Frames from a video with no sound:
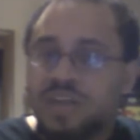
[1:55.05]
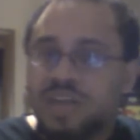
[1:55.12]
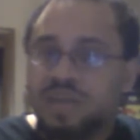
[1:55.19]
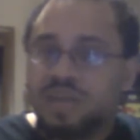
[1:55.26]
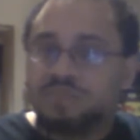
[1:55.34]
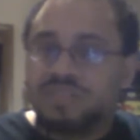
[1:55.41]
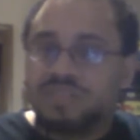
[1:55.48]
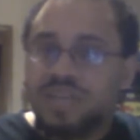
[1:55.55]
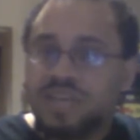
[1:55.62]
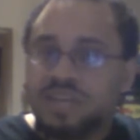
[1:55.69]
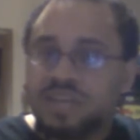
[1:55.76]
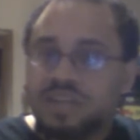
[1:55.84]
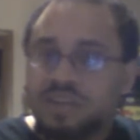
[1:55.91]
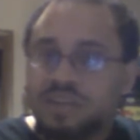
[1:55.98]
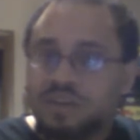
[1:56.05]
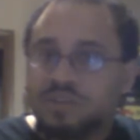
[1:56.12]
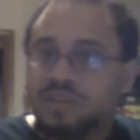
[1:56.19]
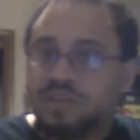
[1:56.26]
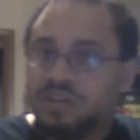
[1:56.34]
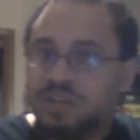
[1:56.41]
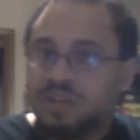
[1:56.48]
him saying you know
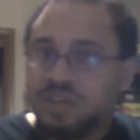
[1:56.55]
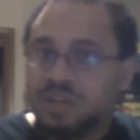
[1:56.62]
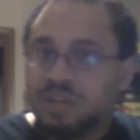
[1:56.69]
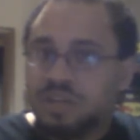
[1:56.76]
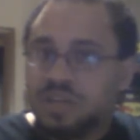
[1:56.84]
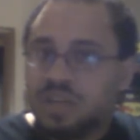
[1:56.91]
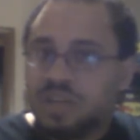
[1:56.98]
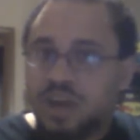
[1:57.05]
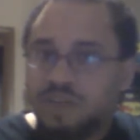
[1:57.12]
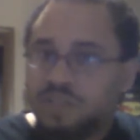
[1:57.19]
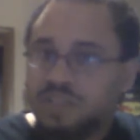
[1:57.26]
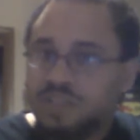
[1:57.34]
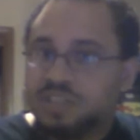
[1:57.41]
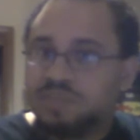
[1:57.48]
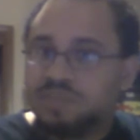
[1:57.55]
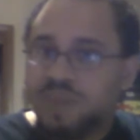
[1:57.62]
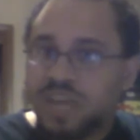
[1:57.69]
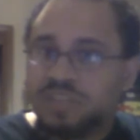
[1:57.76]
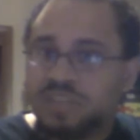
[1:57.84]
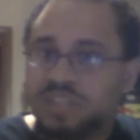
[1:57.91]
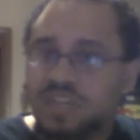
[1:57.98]
you're gonna get off at this
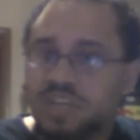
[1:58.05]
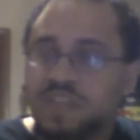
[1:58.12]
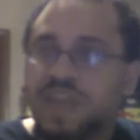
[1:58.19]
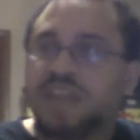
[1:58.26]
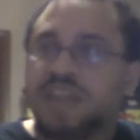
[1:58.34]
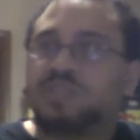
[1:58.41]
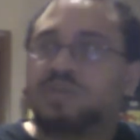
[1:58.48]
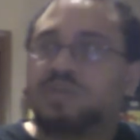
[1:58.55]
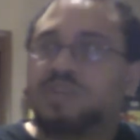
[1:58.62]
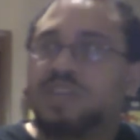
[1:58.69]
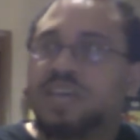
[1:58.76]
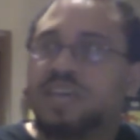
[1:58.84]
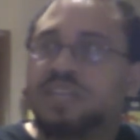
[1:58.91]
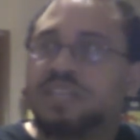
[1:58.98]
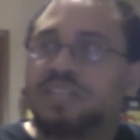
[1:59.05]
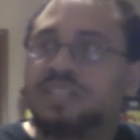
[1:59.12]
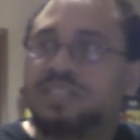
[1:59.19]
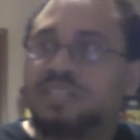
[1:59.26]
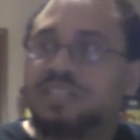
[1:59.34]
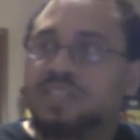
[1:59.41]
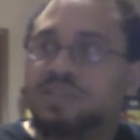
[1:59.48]
mansion and that sort of thing and
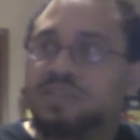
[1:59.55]
just you